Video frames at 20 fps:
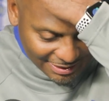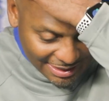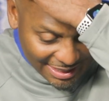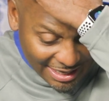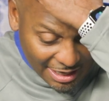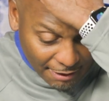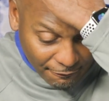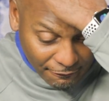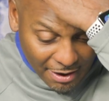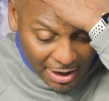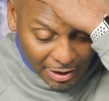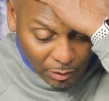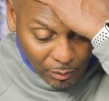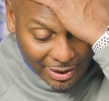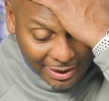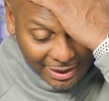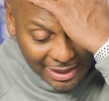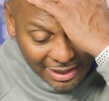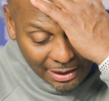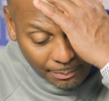I got to find a
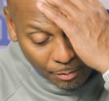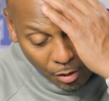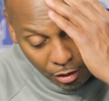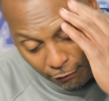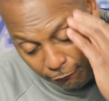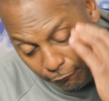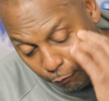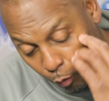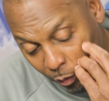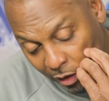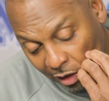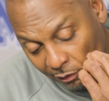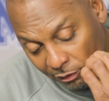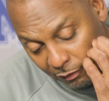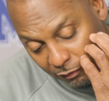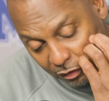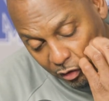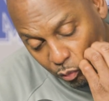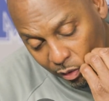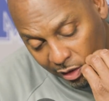way to get him on the floor,
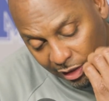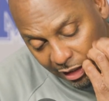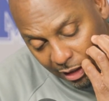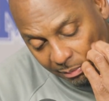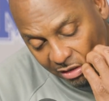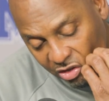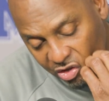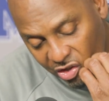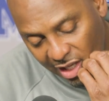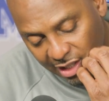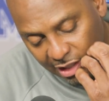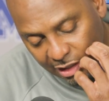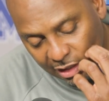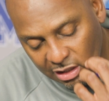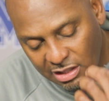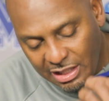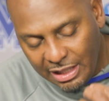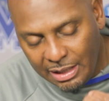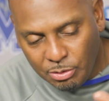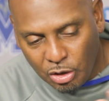even if it's with him and Jalen.
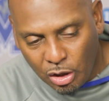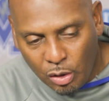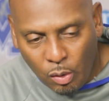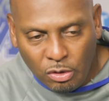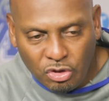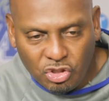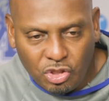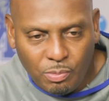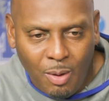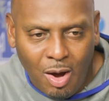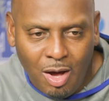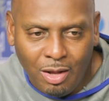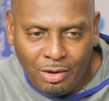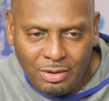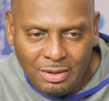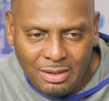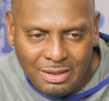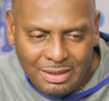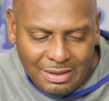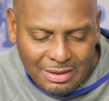The teams are going
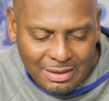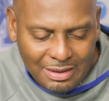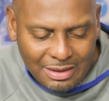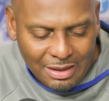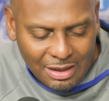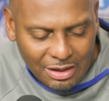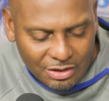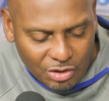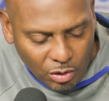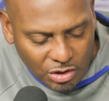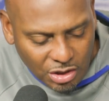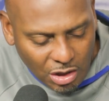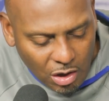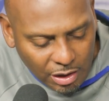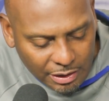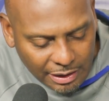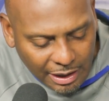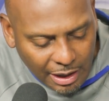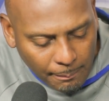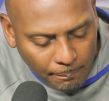smaller, so it's
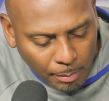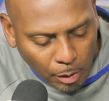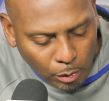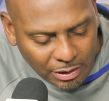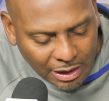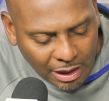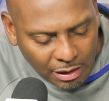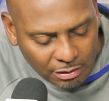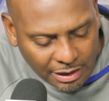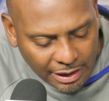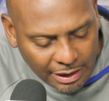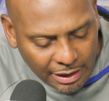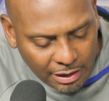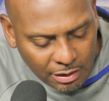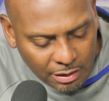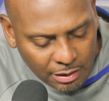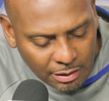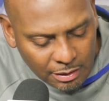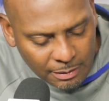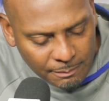hard to have both out
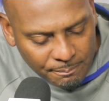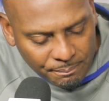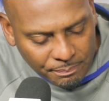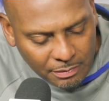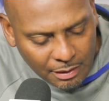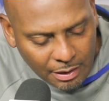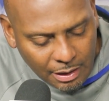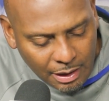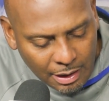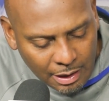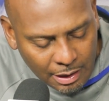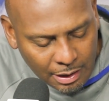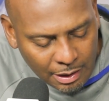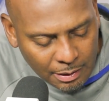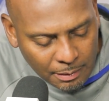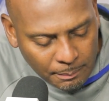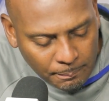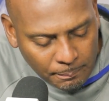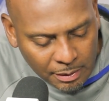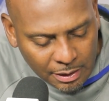there.
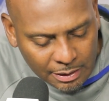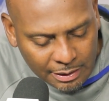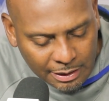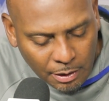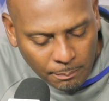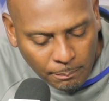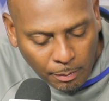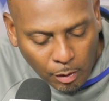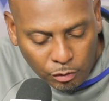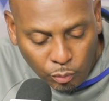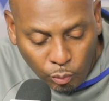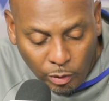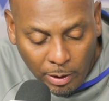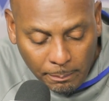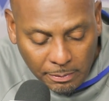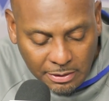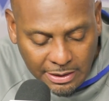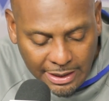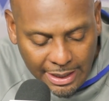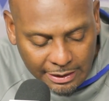But they're both
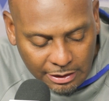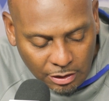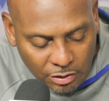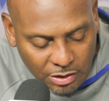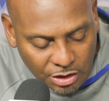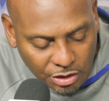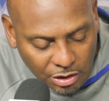rim protectors.